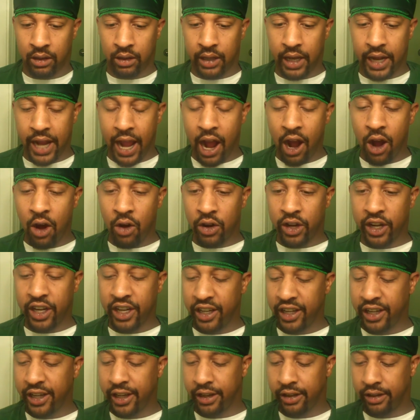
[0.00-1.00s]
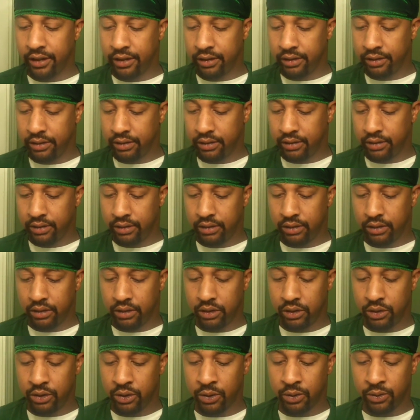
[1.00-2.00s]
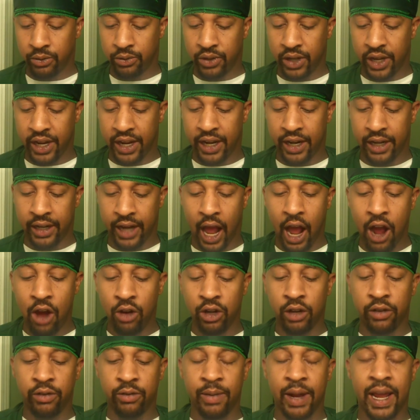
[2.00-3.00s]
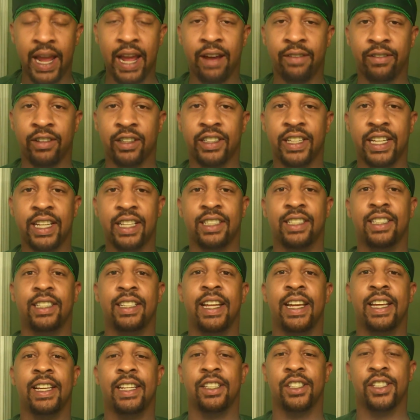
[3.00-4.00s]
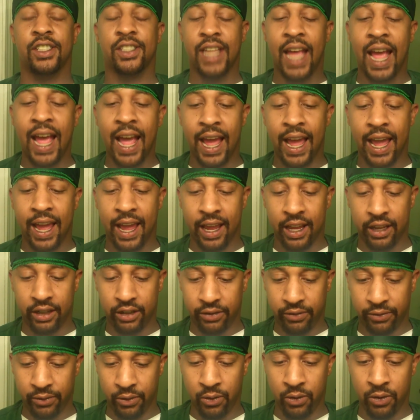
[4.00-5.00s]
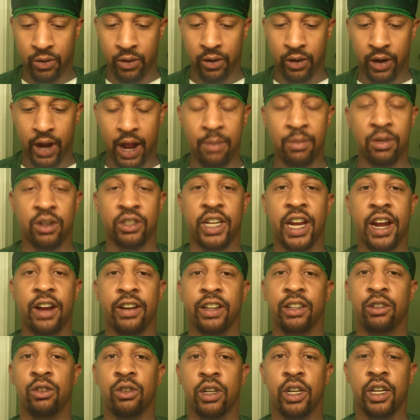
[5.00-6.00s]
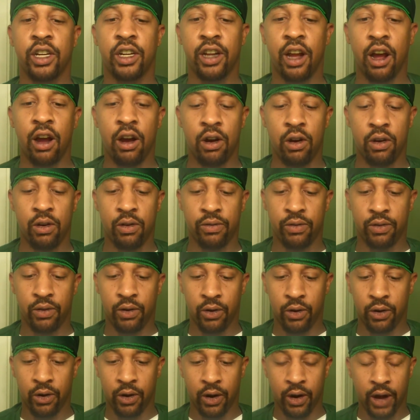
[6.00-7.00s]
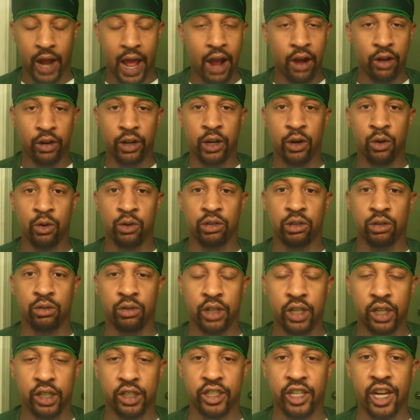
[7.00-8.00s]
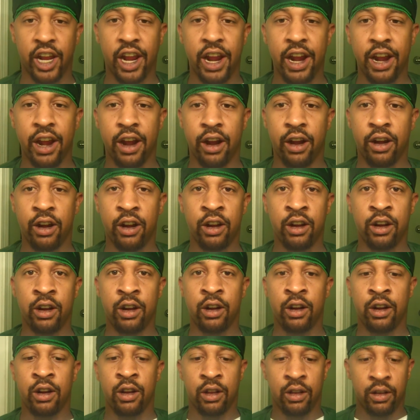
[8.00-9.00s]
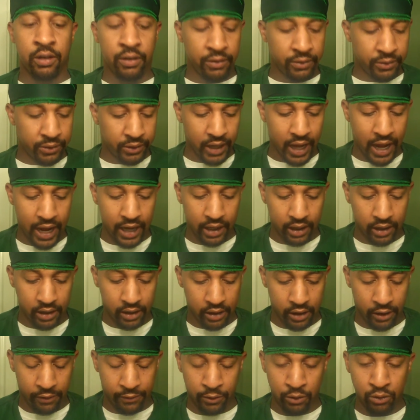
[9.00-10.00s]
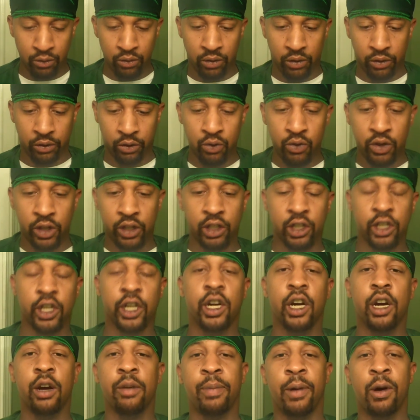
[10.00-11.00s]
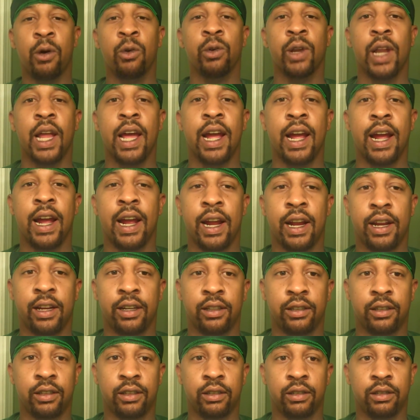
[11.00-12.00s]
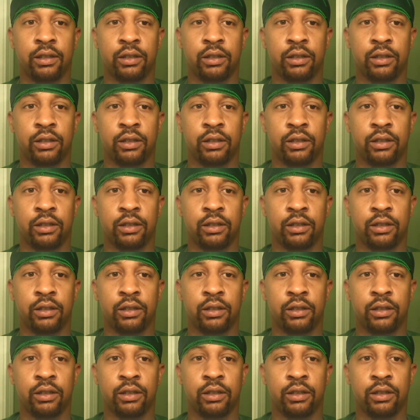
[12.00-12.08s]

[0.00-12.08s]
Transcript: they all cut, you know what I'm saying, all of them have a designated size for how much hair they're going to cut off or how low it's going to cut your hair. For like, if you can look up online,